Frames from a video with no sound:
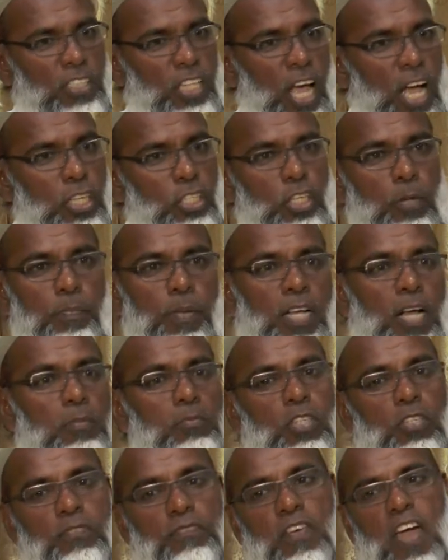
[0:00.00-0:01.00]
tahajjud
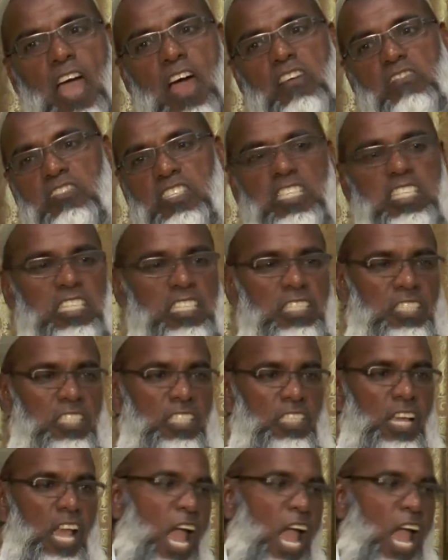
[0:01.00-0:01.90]
becomes very easy.